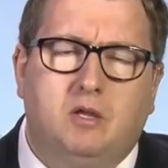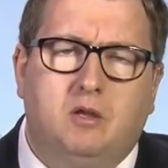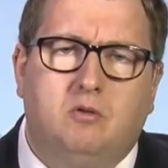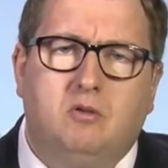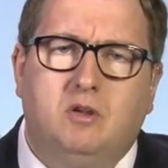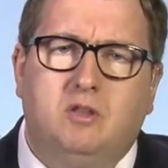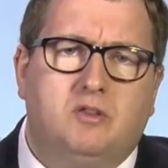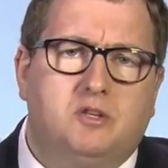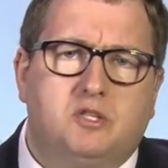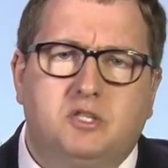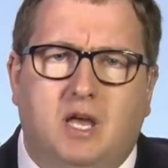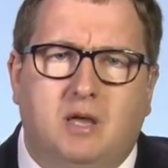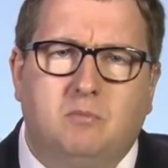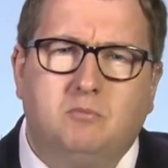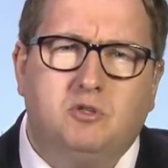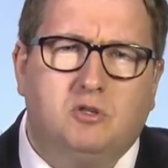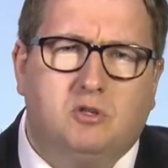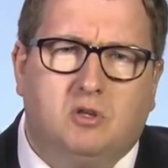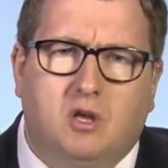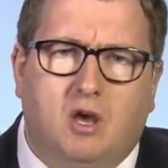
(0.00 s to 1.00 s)
Union. The same
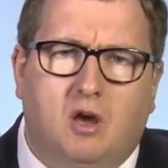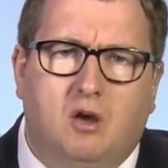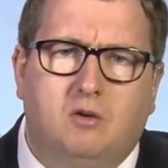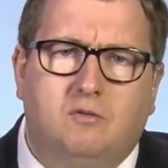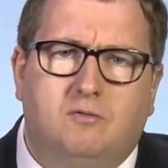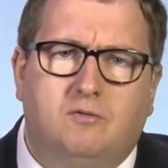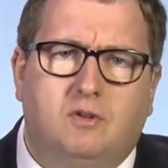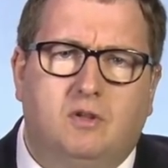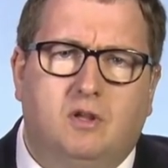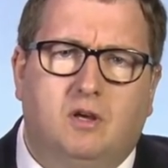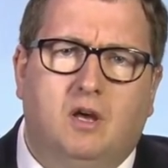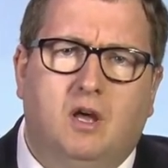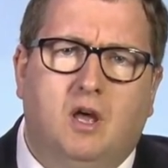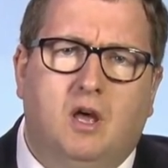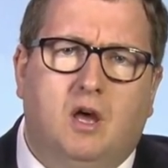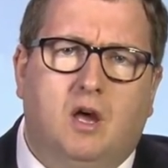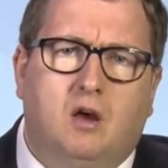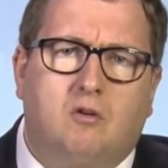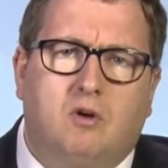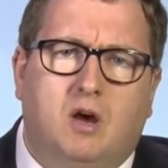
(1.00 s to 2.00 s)
should go for the
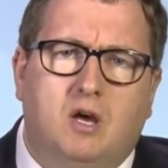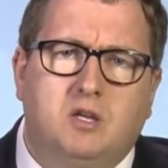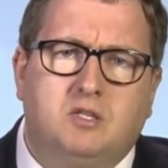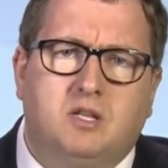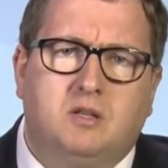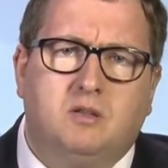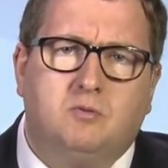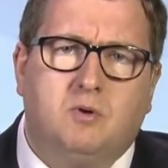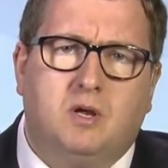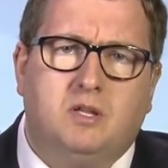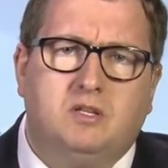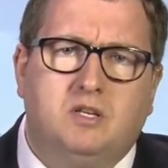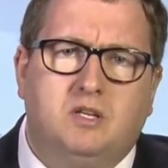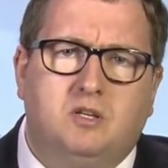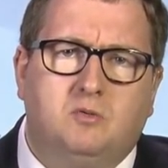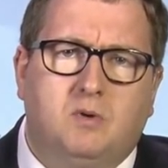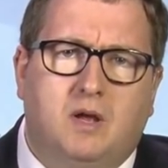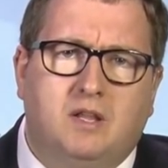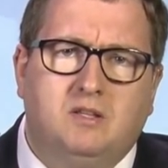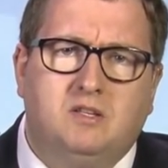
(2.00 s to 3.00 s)
Horizon
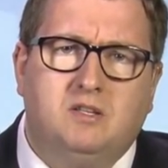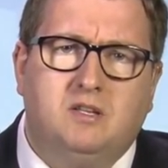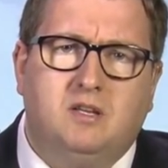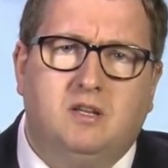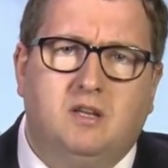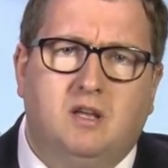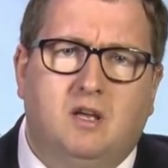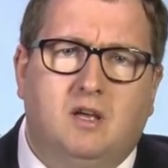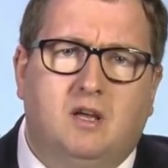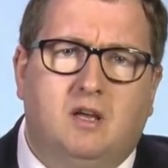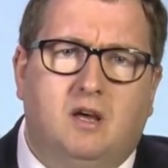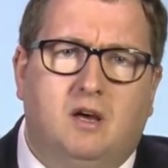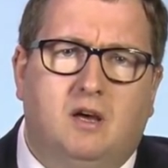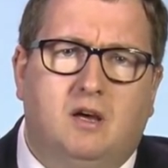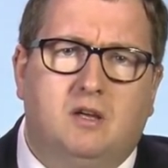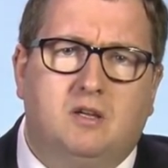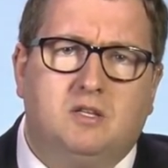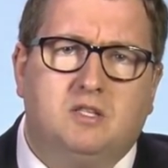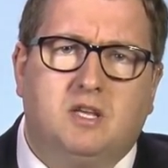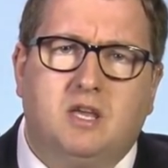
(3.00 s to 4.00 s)
2020
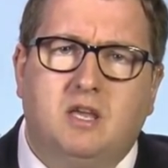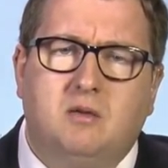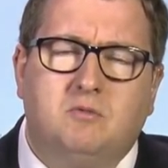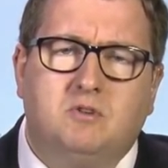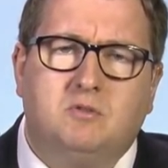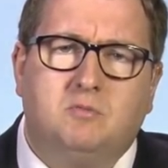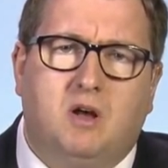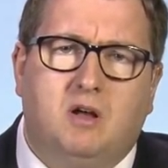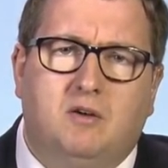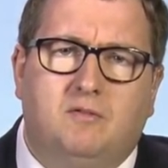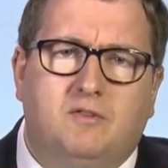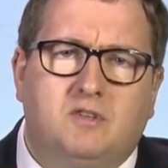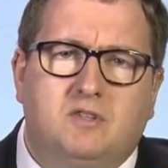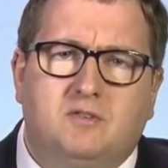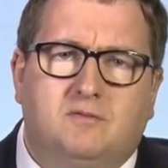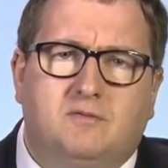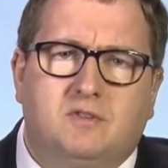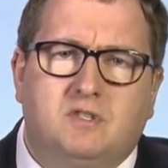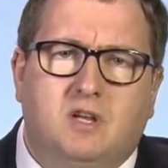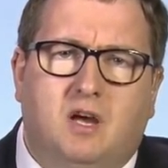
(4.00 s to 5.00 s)
uh, scheme as well for,
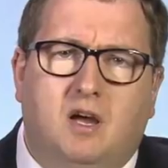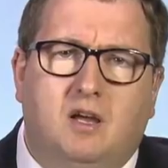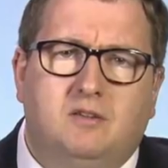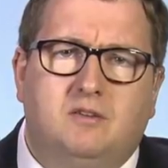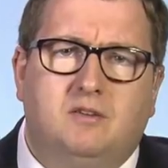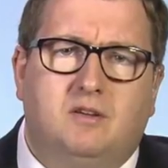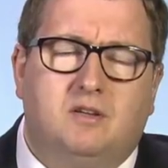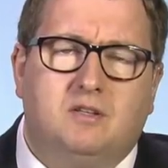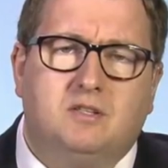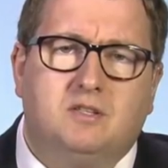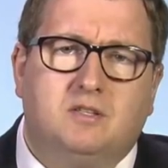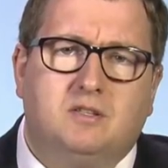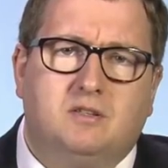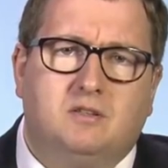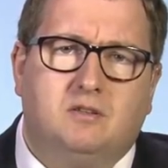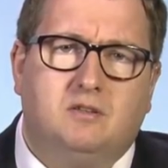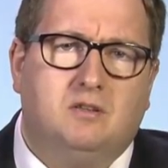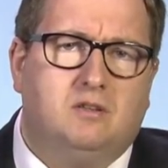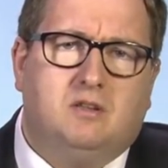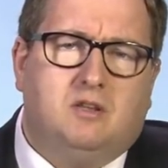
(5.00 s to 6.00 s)
for scientists.
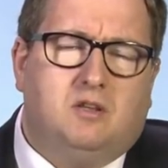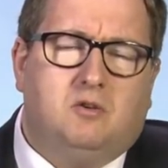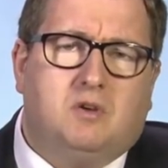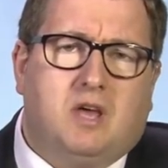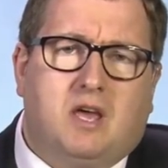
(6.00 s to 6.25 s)
The okay.